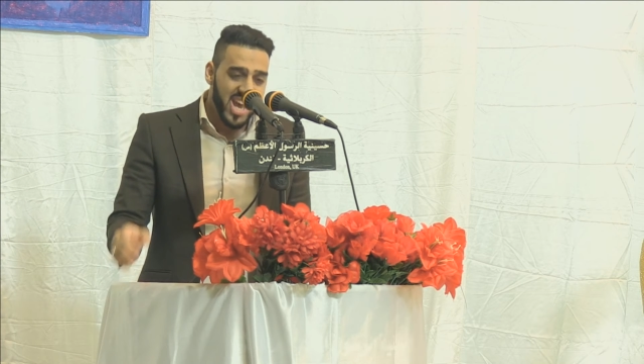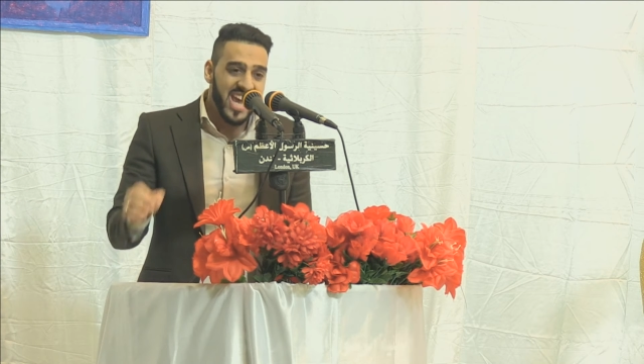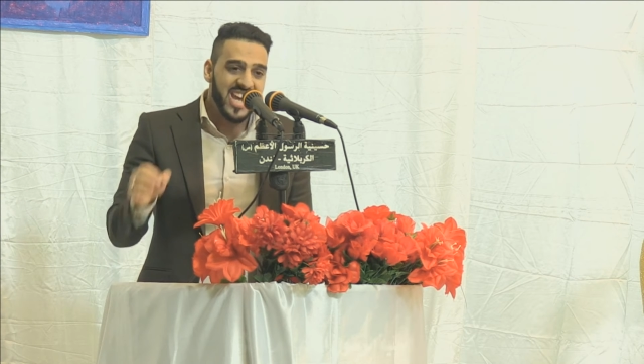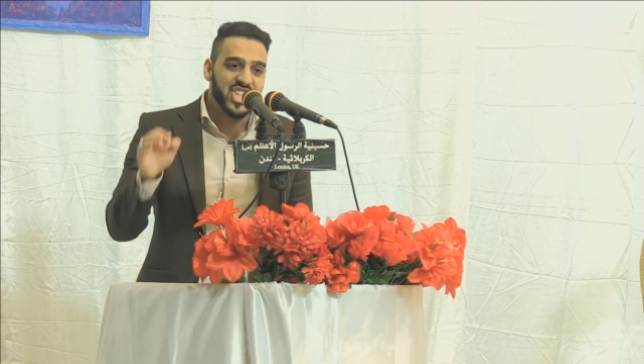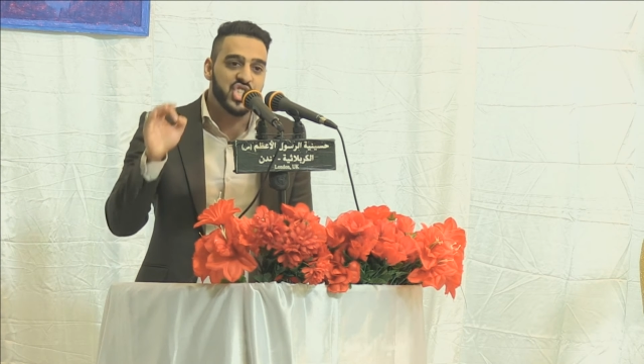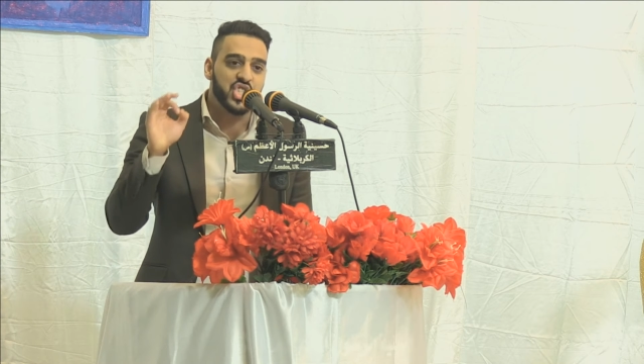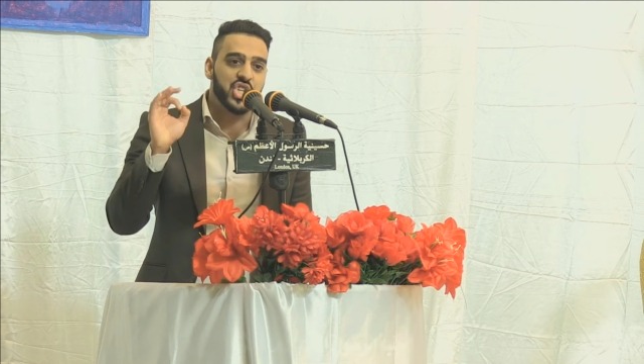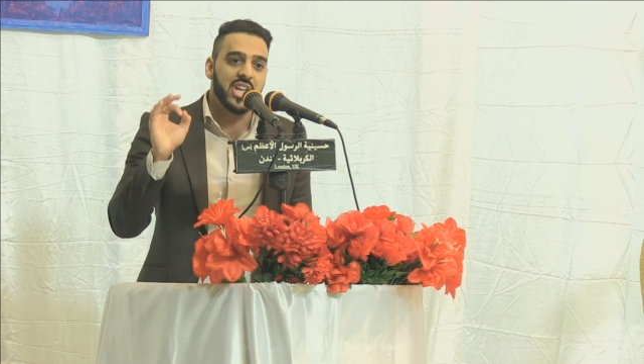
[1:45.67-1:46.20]

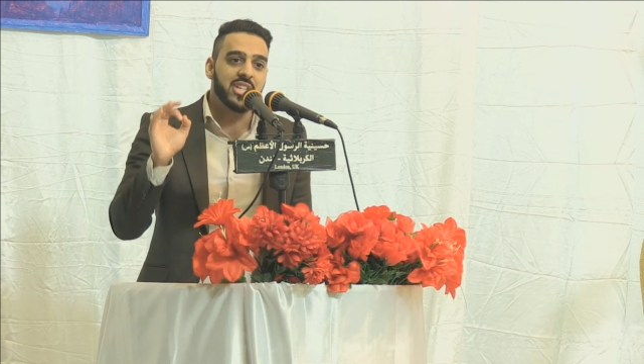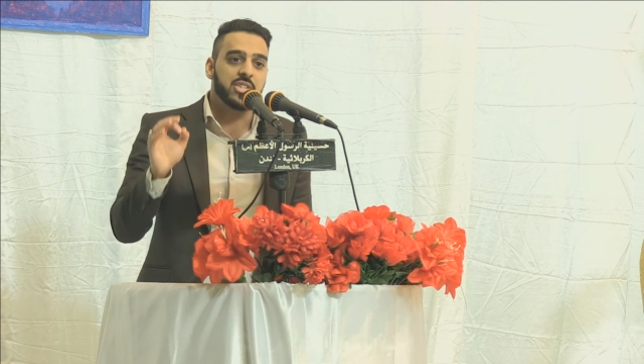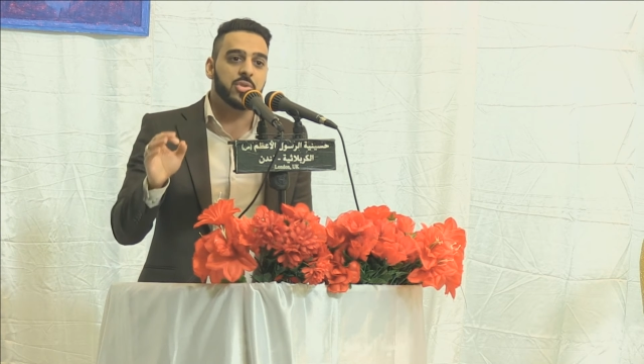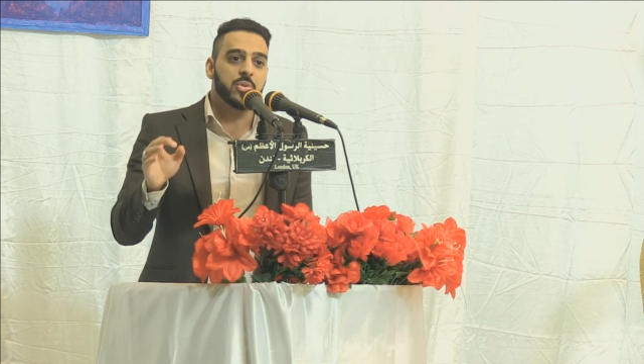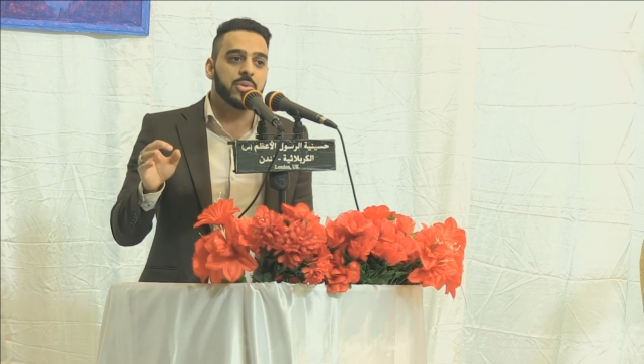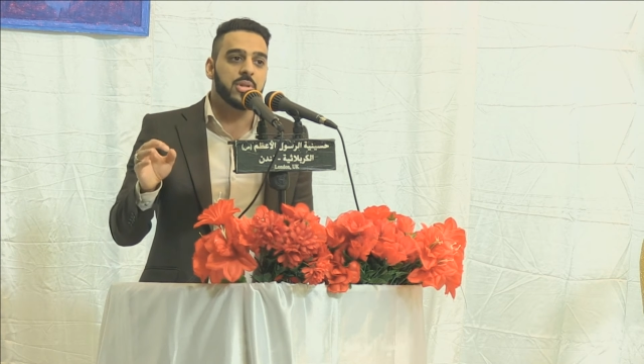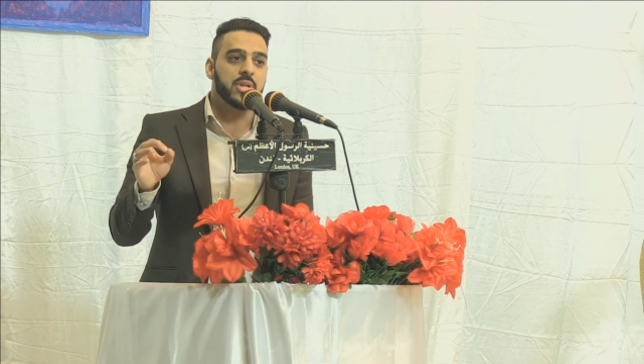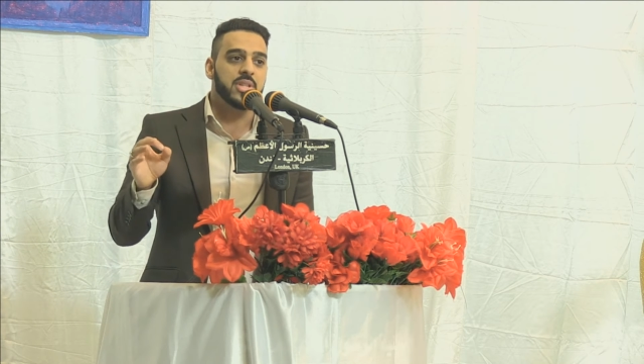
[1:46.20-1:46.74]
its
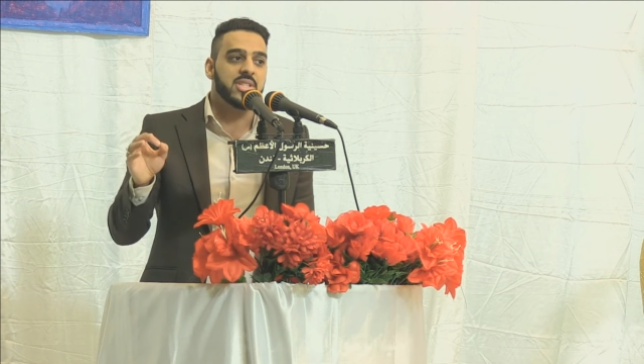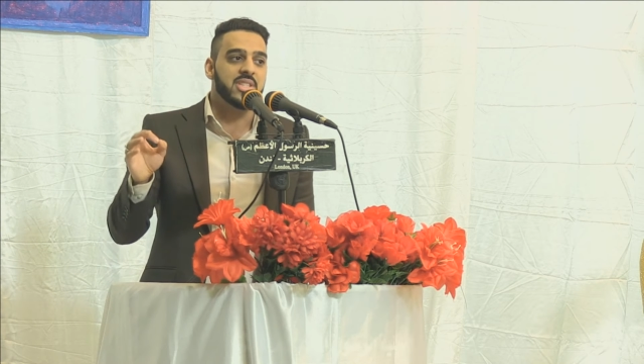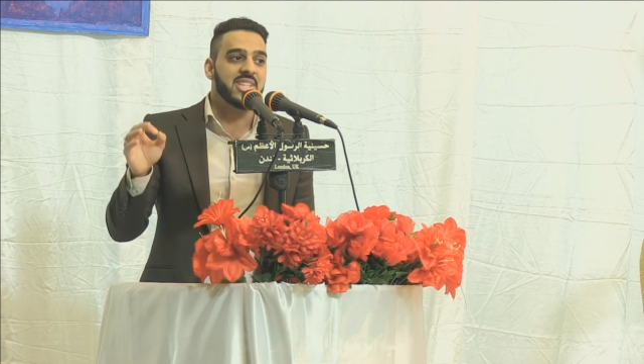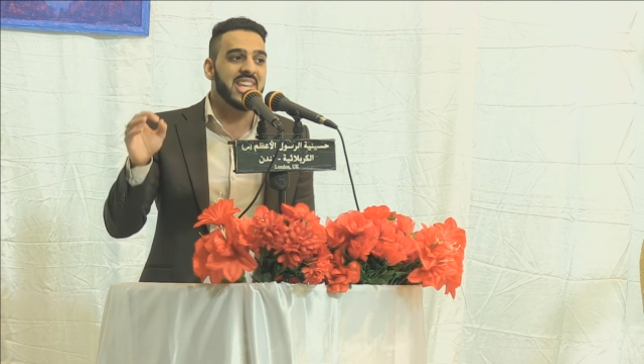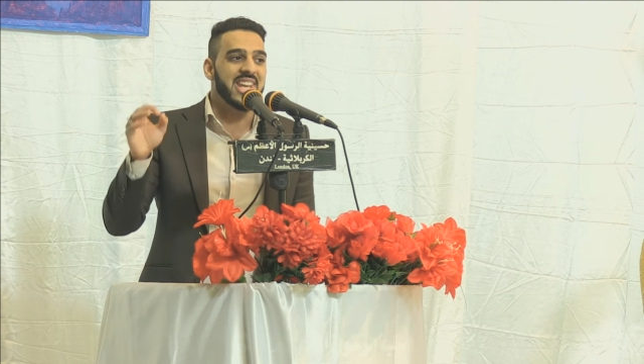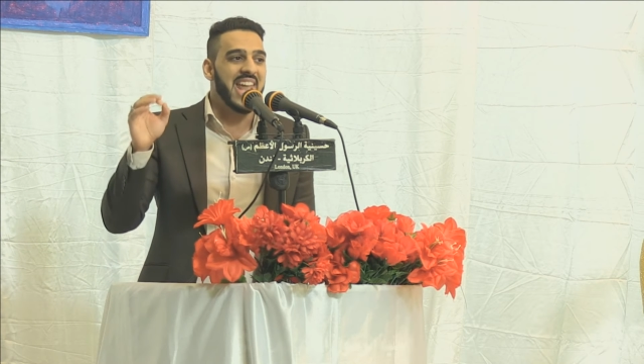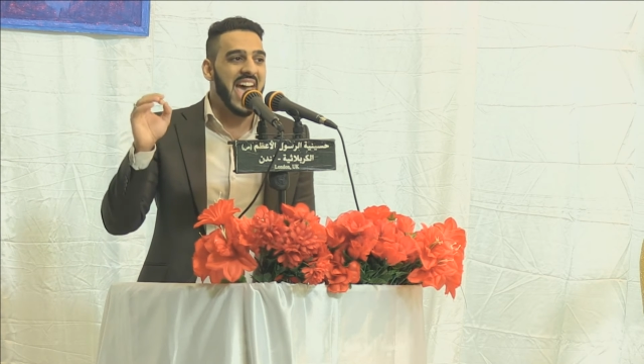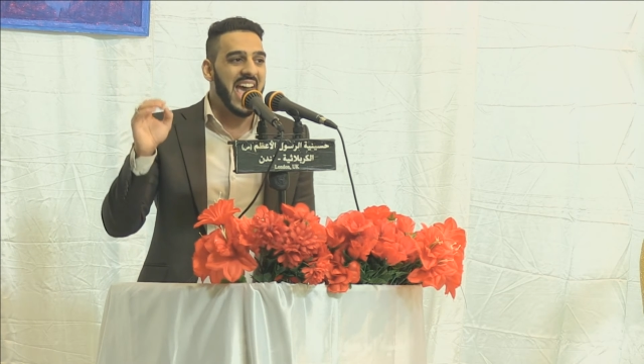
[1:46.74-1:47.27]
gentleness
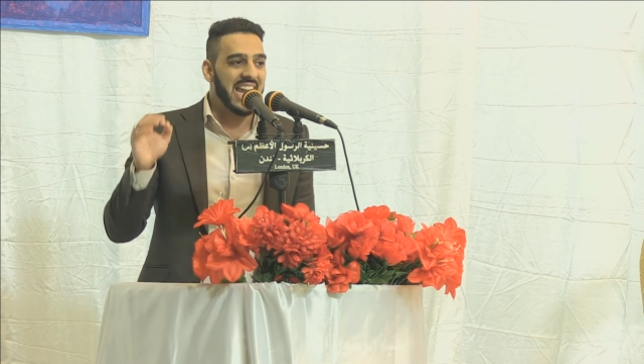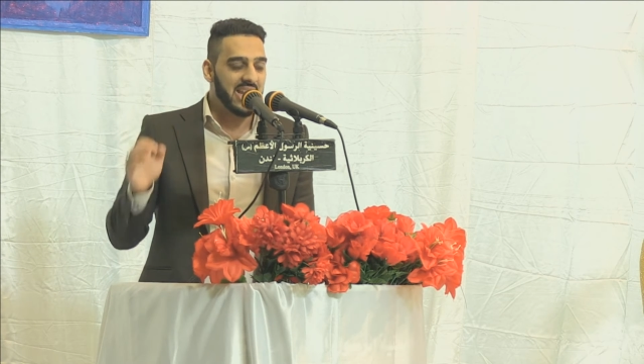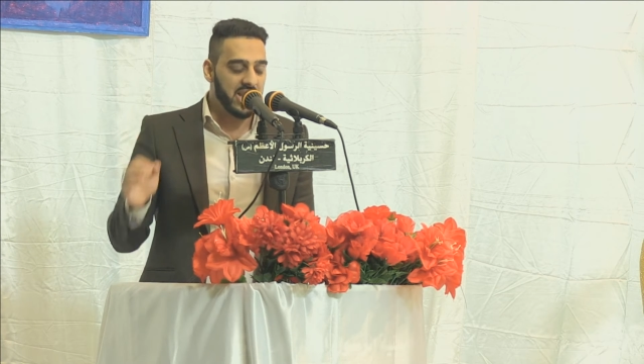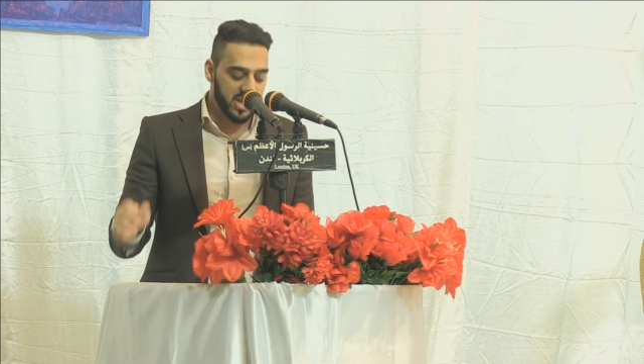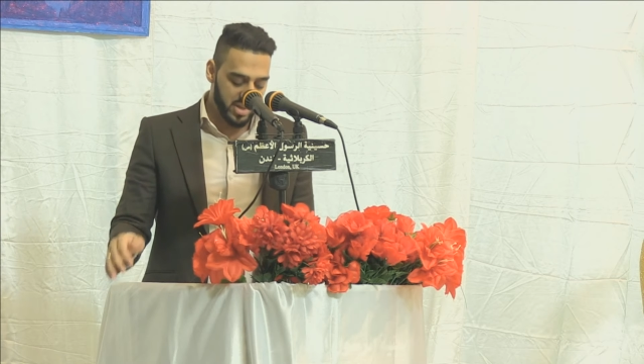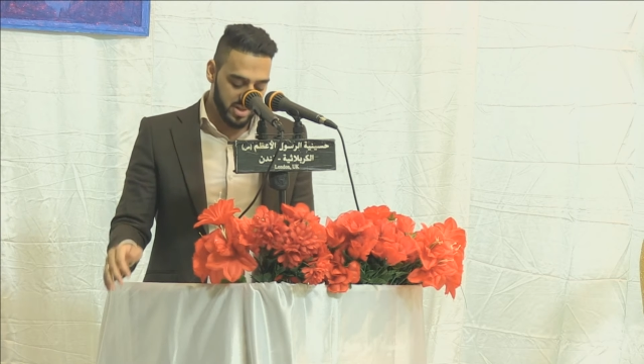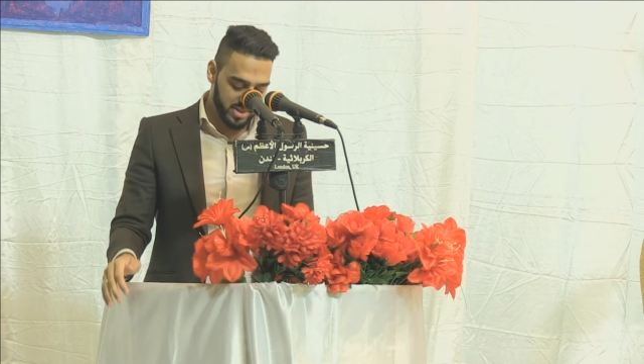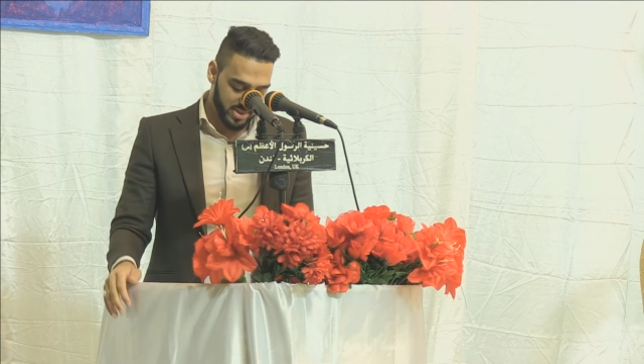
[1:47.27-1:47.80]
and
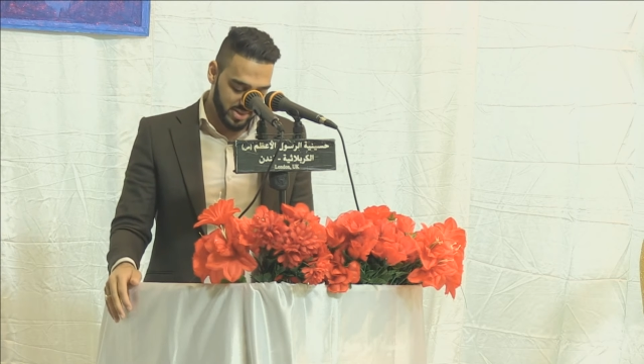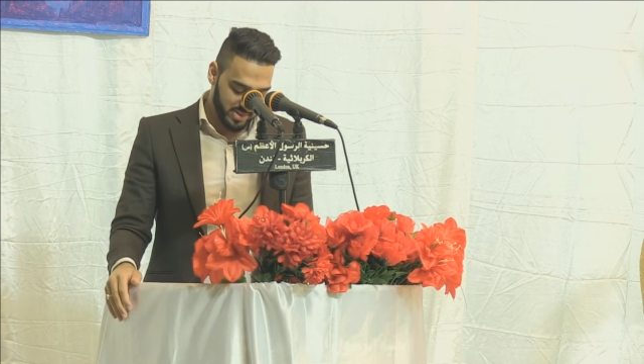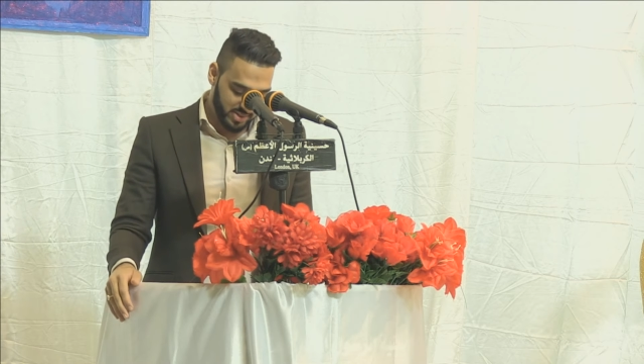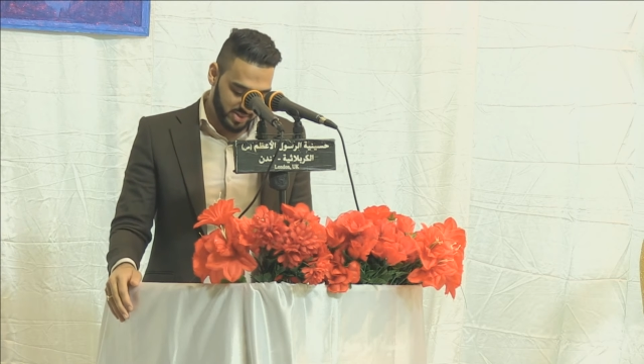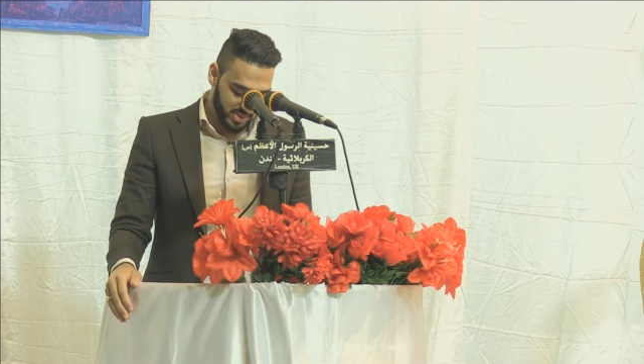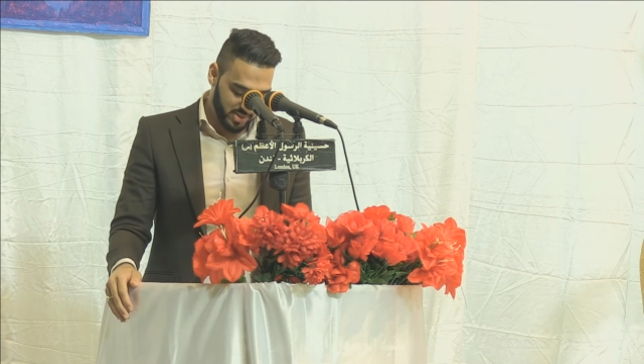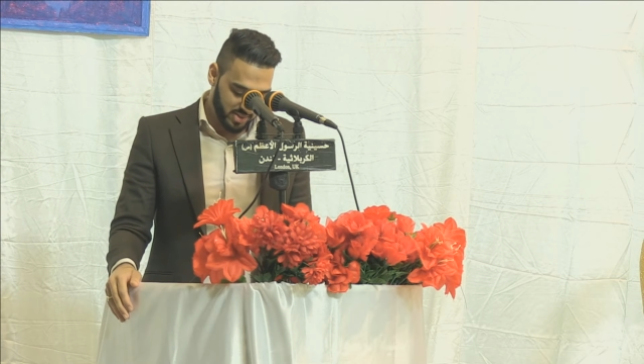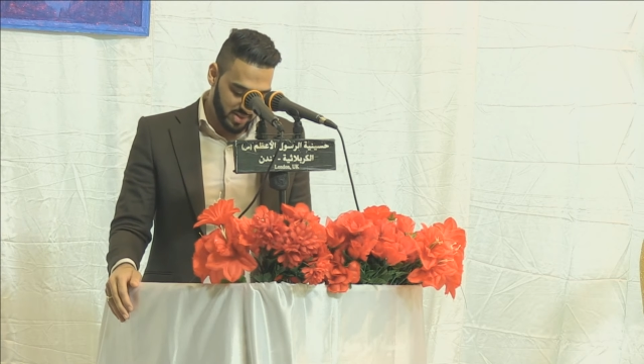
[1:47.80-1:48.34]

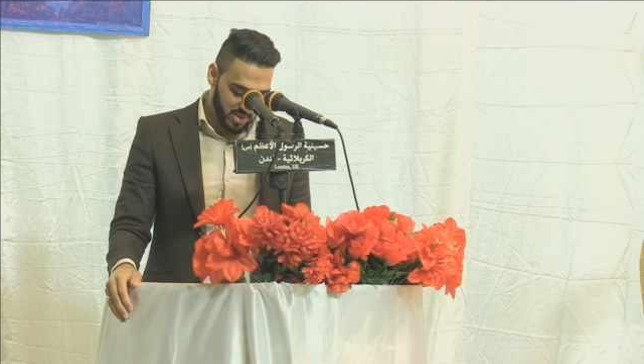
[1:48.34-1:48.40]
elegance,